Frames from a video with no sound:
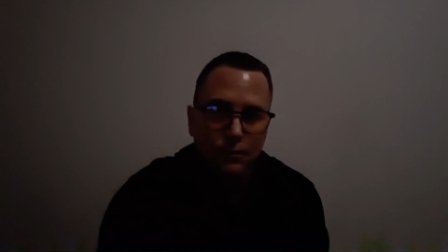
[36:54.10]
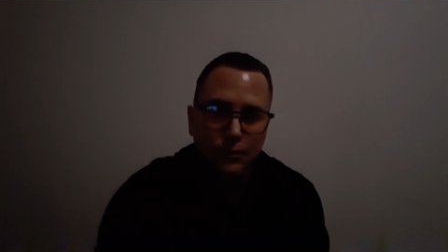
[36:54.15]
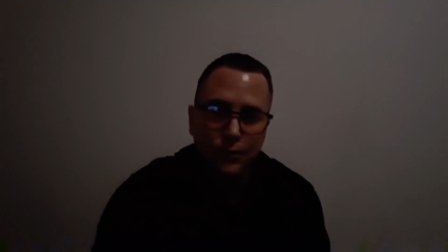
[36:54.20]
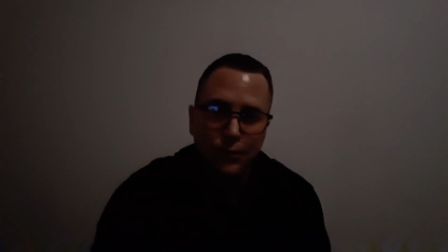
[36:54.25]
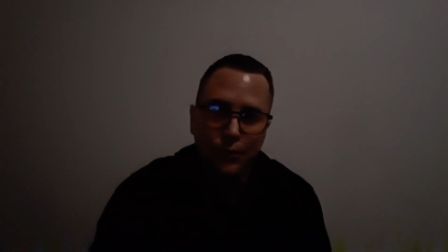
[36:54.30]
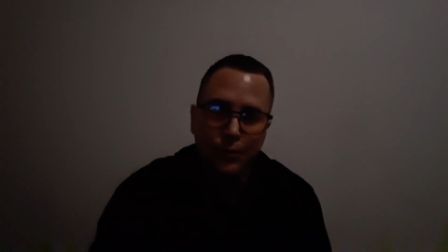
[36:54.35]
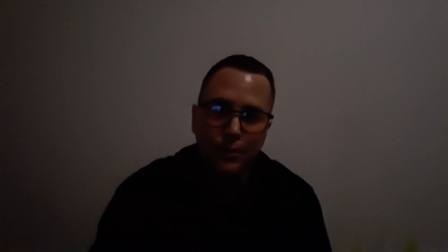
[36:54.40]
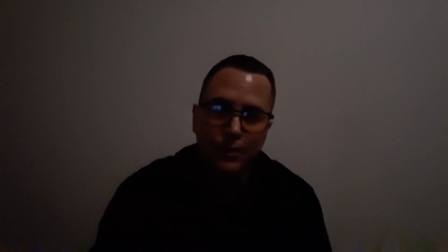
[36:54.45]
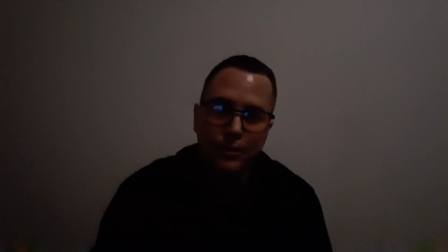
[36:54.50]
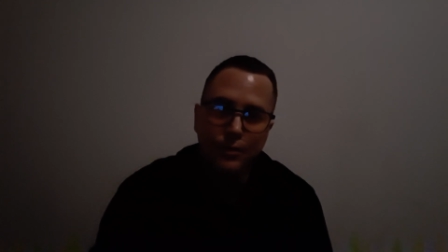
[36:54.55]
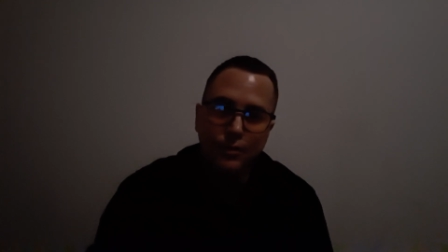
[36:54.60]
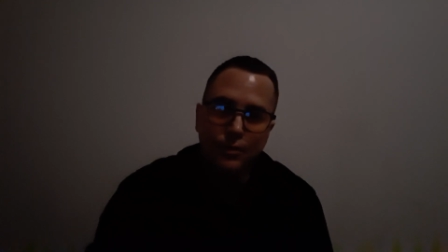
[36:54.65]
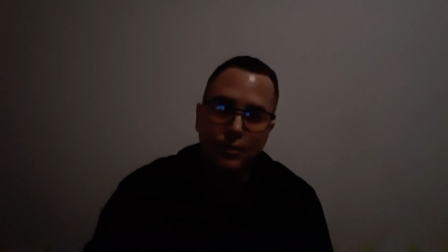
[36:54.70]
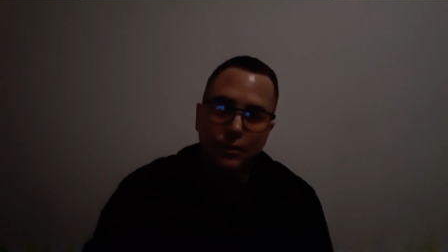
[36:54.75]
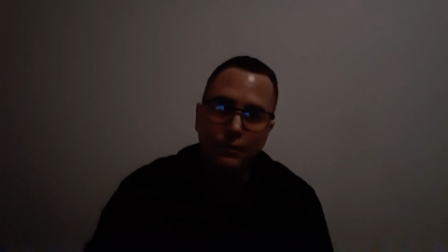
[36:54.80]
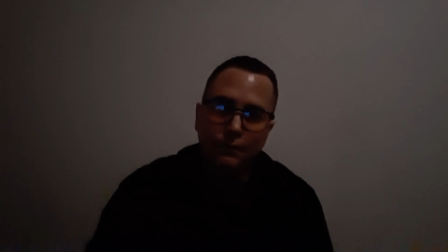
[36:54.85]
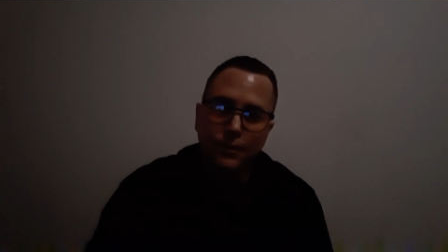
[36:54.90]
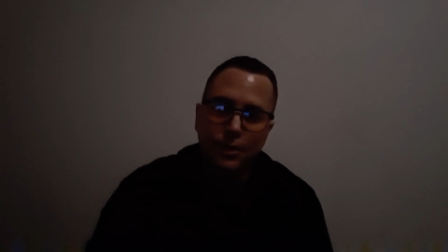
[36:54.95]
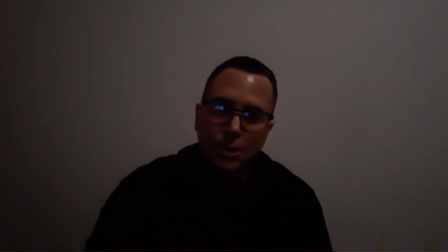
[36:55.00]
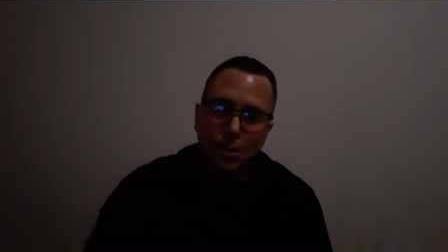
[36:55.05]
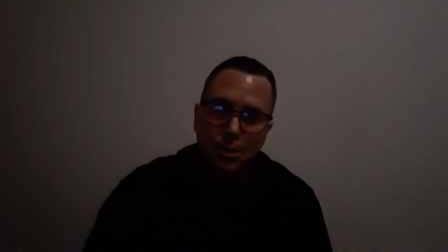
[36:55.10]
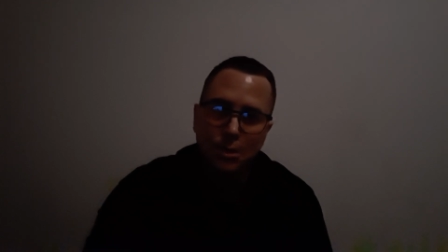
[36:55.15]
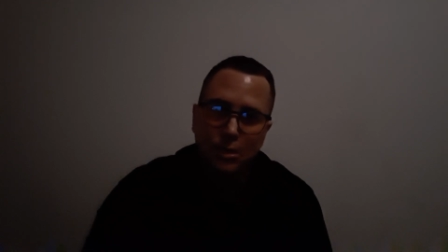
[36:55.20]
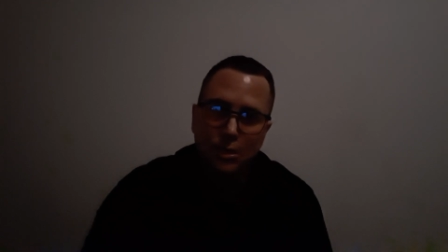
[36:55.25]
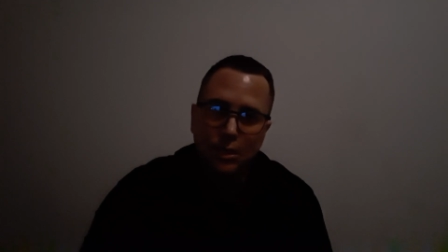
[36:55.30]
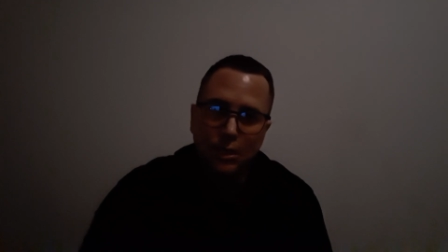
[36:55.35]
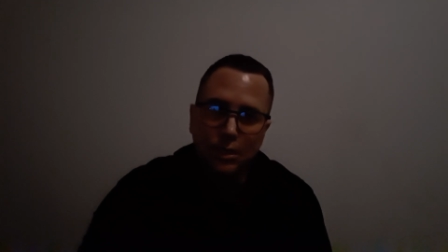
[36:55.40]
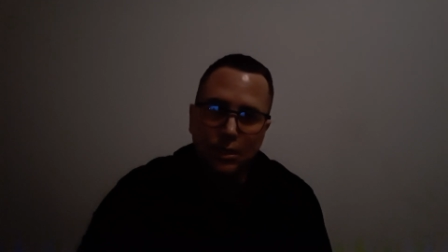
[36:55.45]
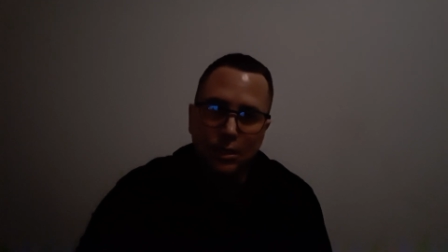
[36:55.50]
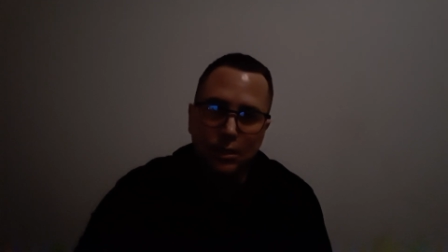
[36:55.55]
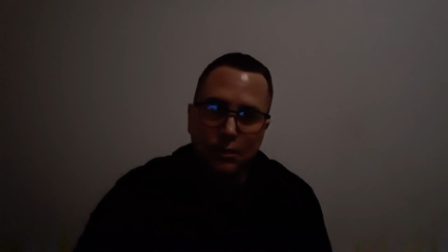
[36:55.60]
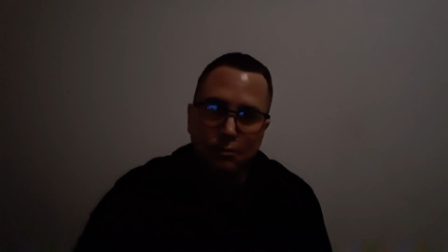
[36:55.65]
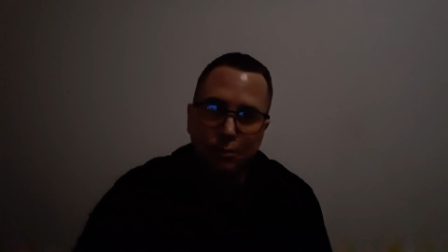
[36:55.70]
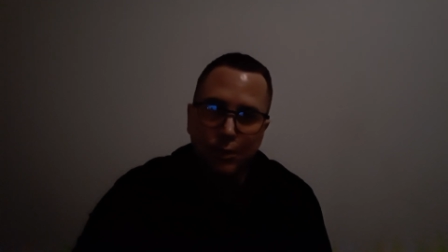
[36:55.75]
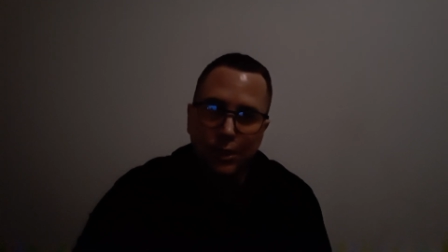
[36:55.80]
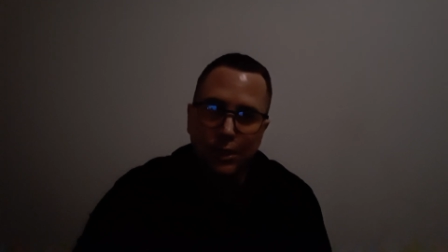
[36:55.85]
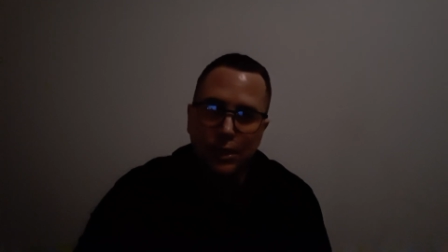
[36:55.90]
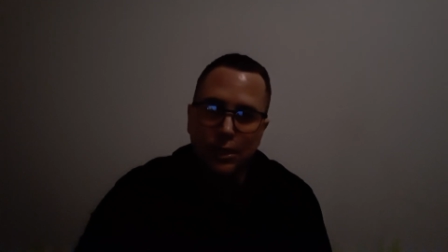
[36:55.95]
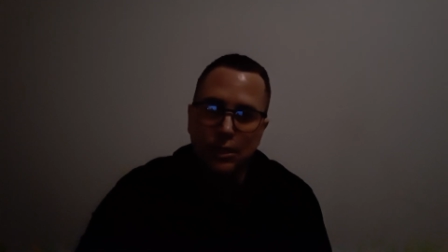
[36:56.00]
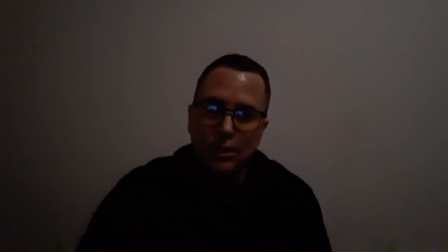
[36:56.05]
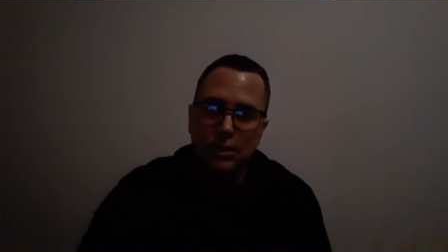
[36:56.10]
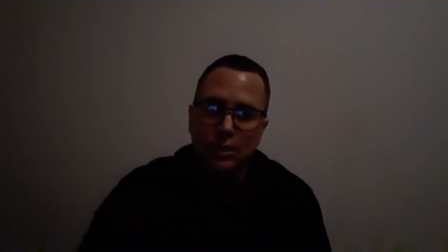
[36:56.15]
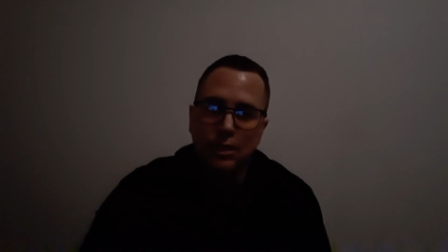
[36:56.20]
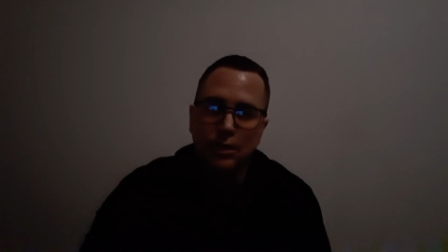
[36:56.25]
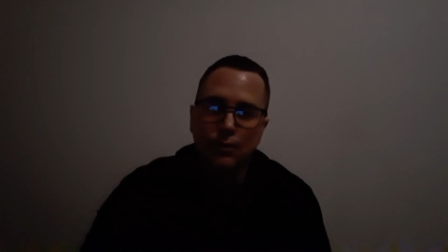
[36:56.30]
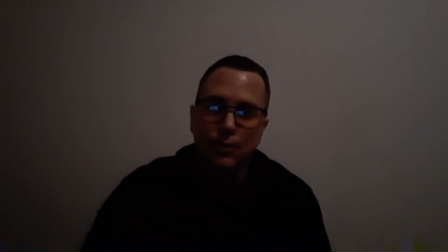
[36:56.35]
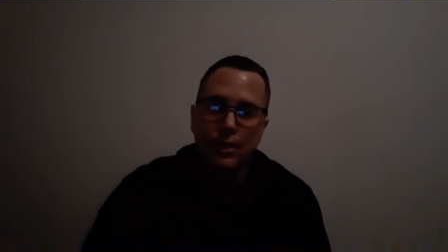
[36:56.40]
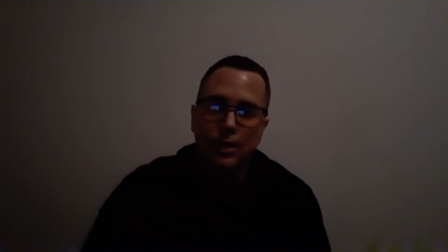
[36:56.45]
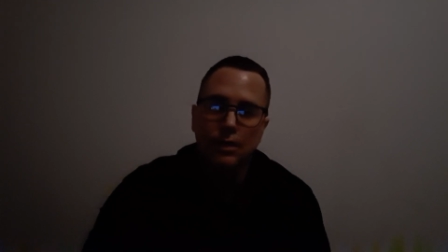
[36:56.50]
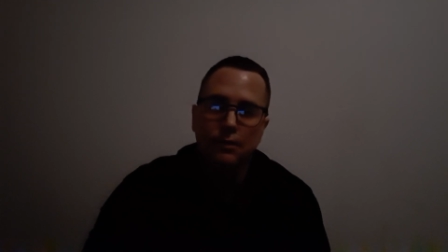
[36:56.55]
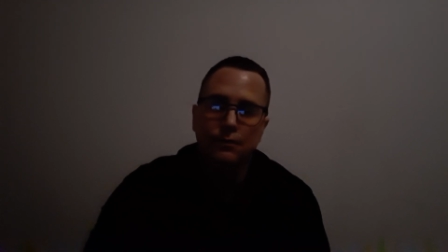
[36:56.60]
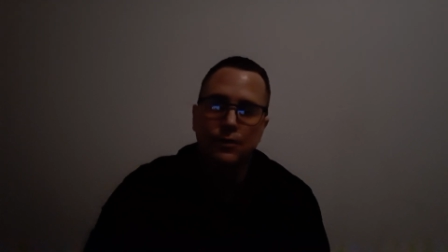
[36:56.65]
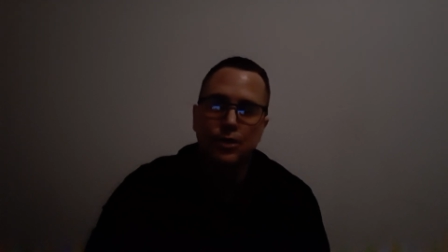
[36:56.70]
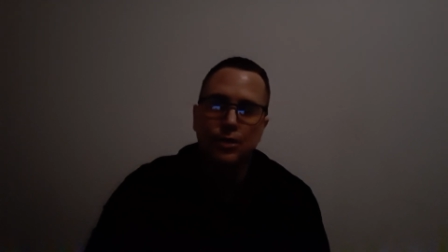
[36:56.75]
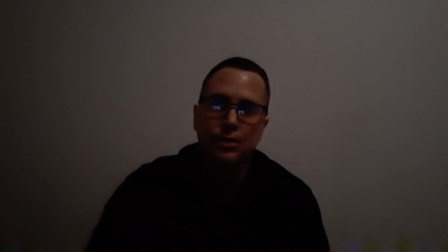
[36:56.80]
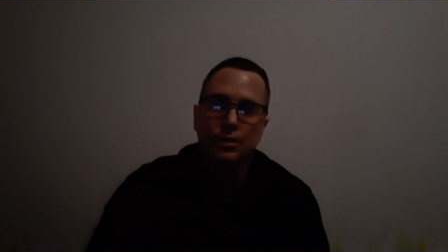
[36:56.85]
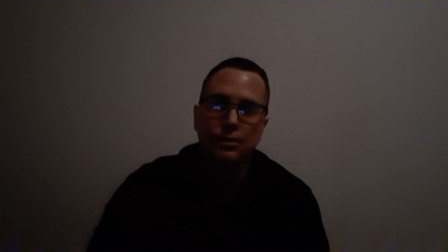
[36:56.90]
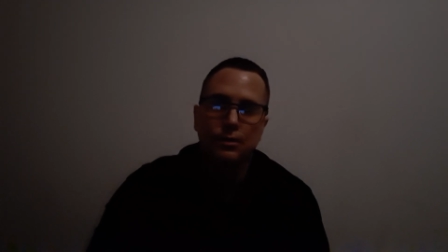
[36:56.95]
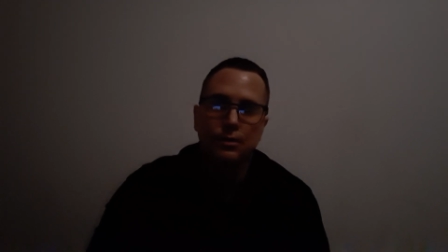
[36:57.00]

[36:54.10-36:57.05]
to this universe and this planet that we live on